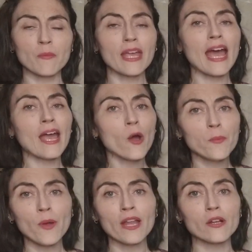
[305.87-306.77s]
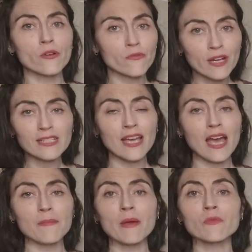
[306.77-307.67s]
me. I hope you had a great
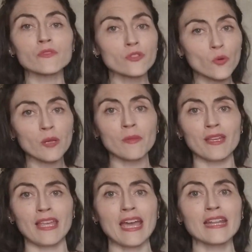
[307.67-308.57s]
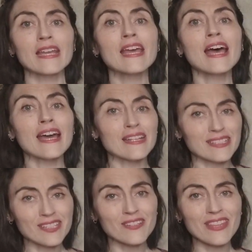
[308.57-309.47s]
time and will join me again. And
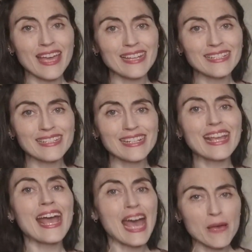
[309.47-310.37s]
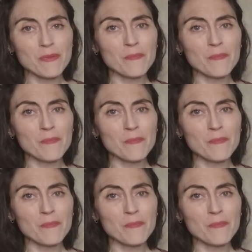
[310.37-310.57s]
until then, happy